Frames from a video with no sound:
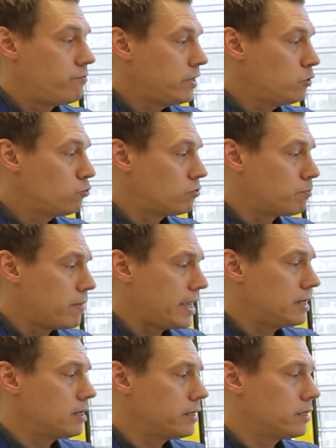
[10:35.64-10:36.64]
We use it
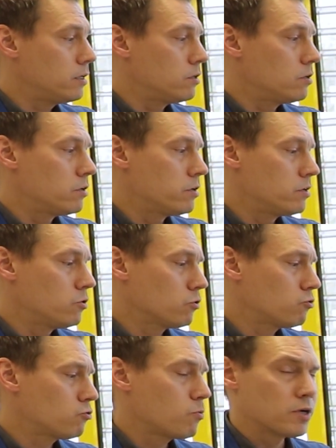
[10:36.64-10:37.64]
mainly
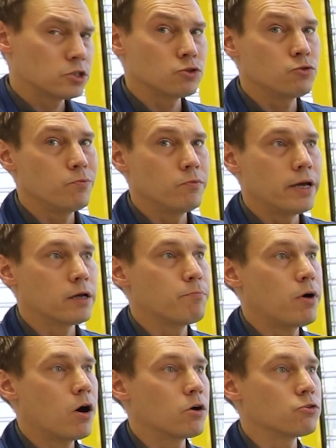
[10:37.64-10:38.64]
not so much to
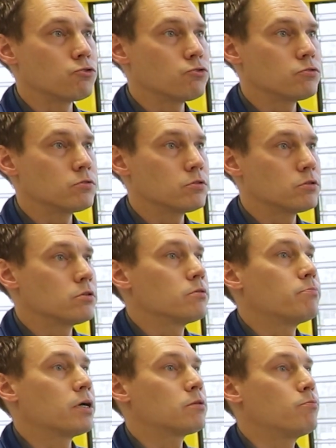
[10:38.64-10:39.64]
make parts,
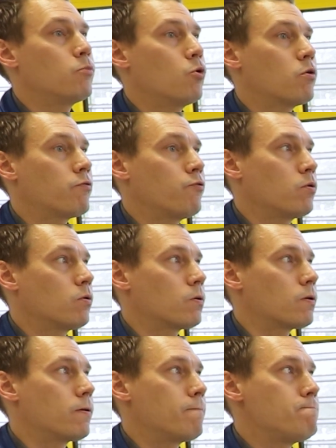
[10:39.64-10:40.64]
but more
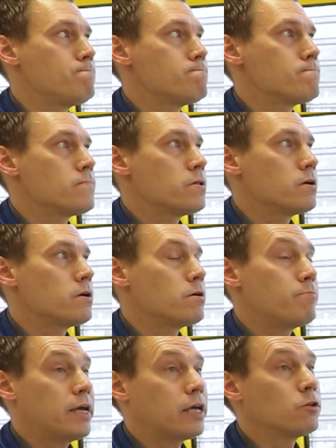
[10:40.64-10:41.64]
for
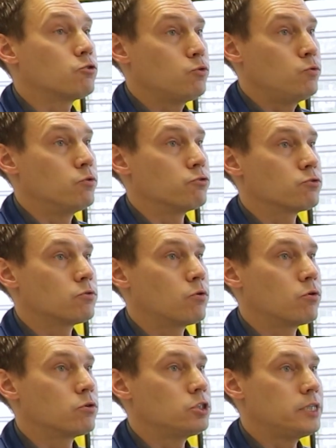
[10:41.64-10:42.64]
making tools
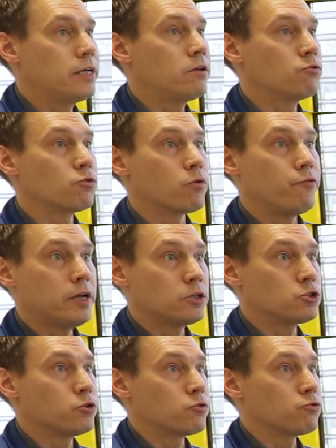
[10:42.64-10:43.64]
or jigs or
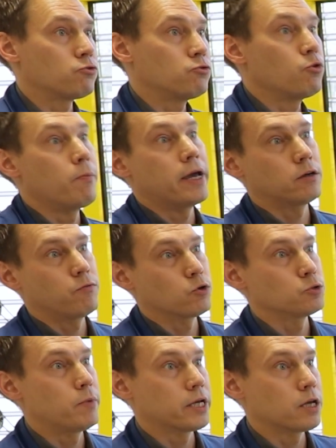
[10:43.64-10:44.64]
fixtures to make
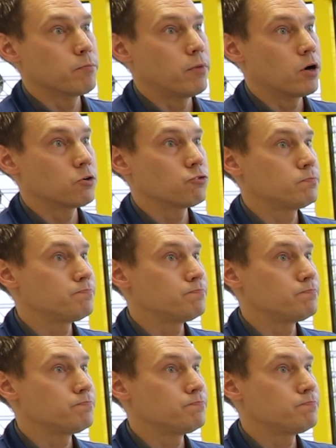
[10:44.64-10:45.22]
watchmaking parts.